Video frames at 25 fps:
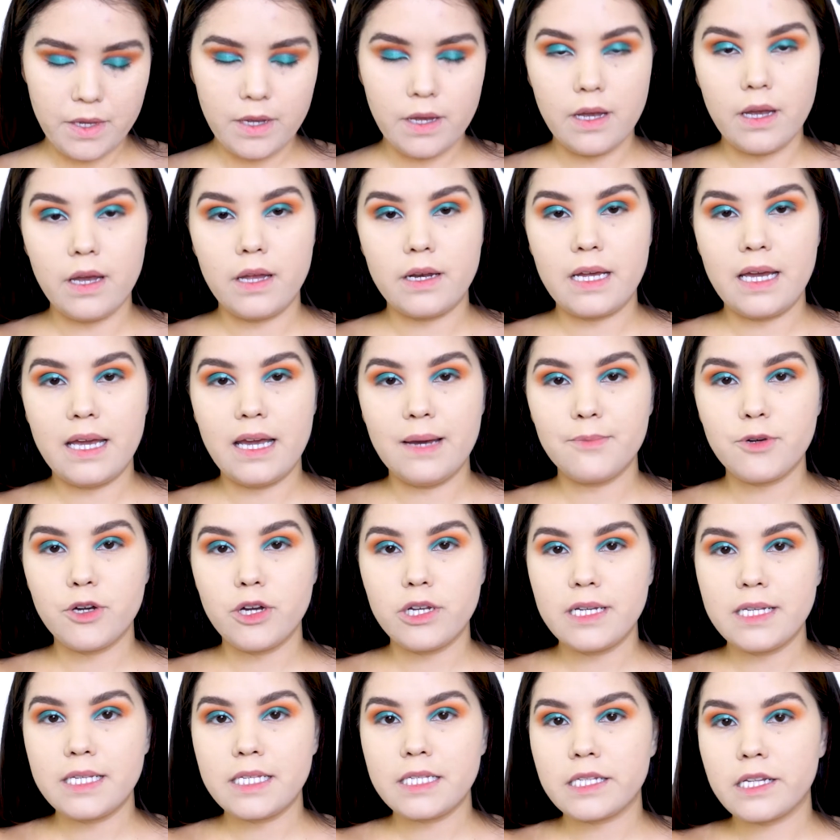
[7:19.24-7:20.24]
And I am
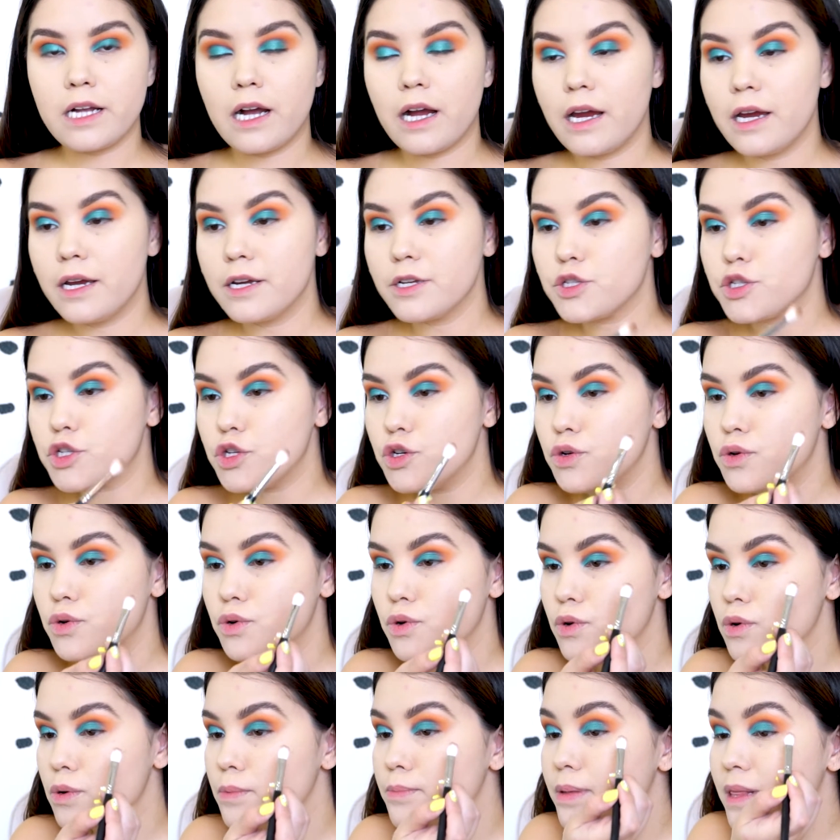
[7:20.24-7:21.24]
going to start
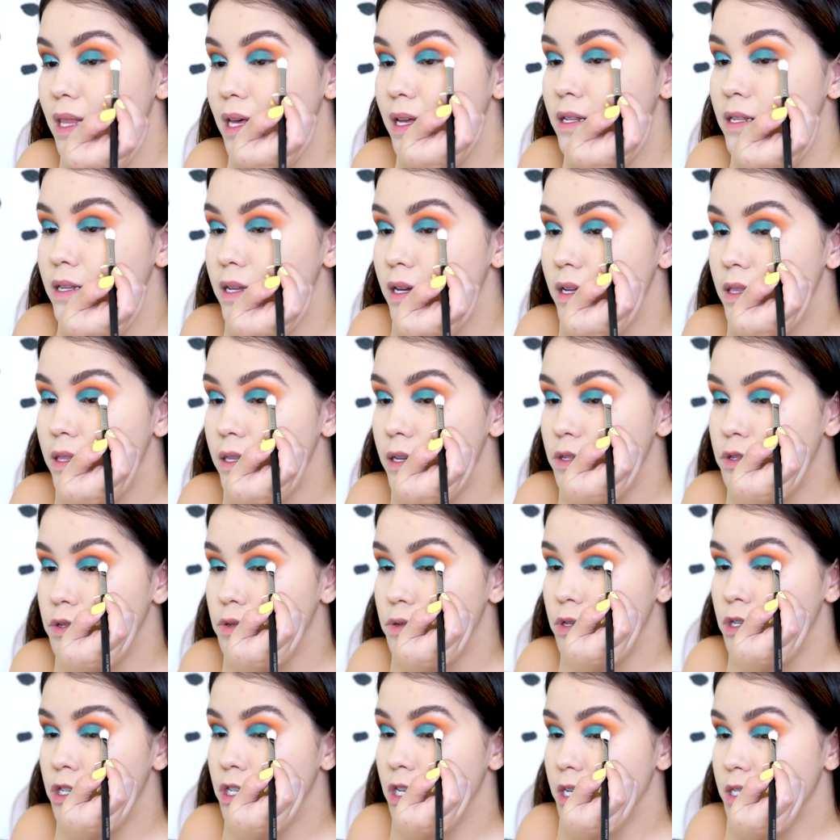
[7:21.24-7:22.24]
to blend in the
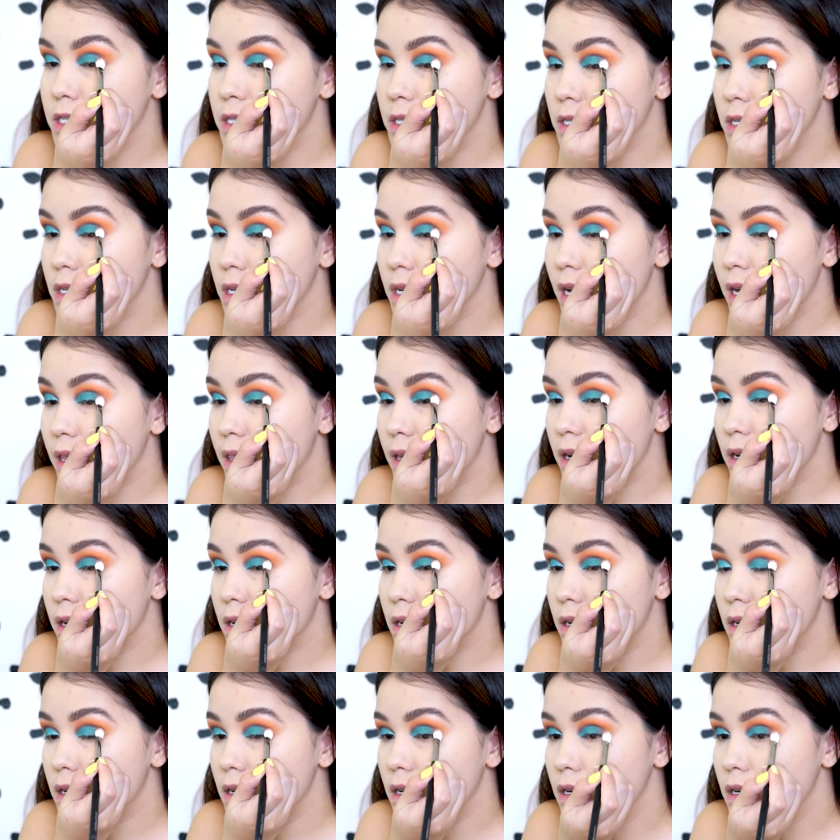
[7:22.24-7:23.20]
two shades together.